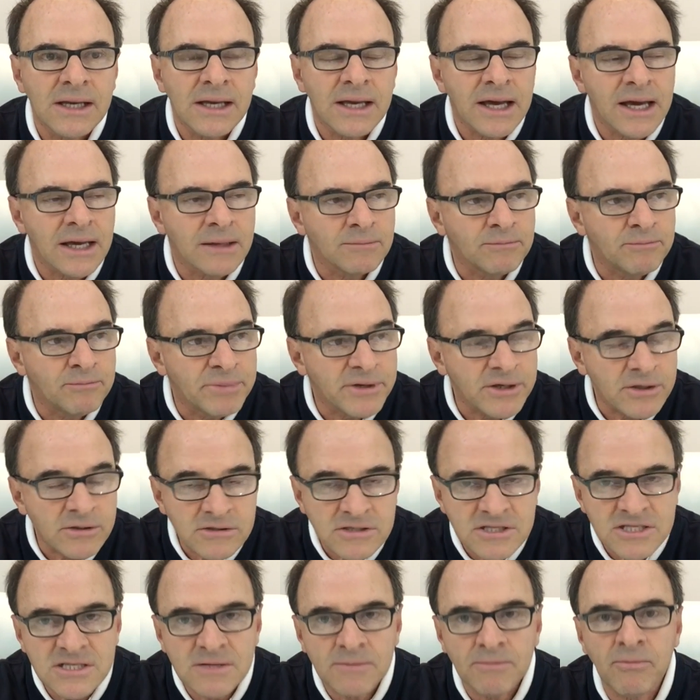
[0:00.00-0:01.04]
and build
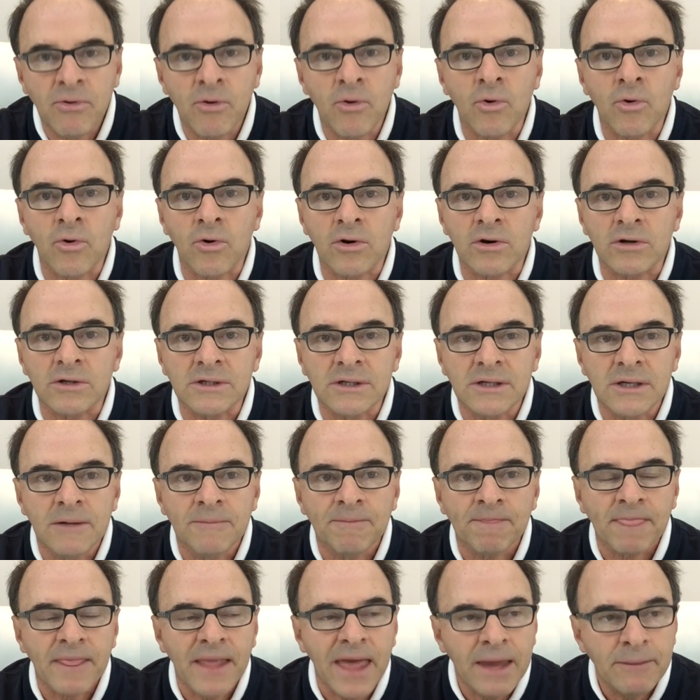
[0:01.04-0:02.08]
support
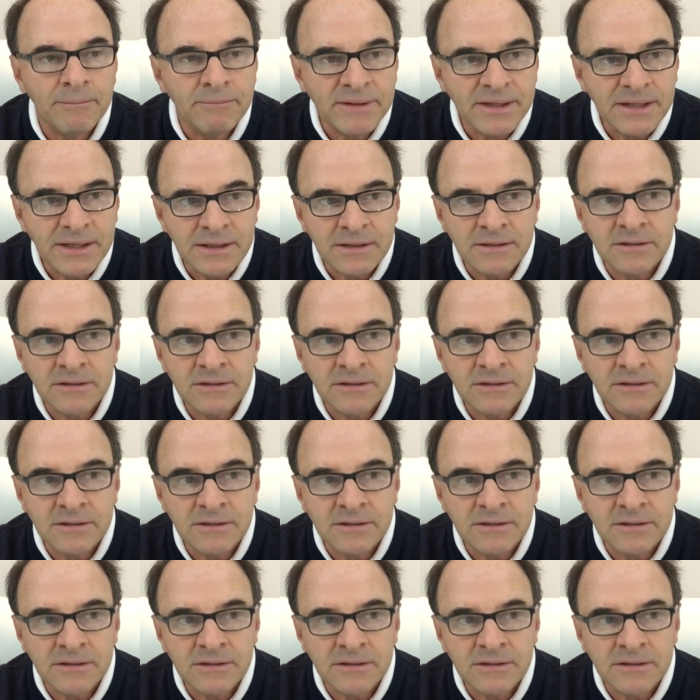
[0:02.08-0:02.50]
and begin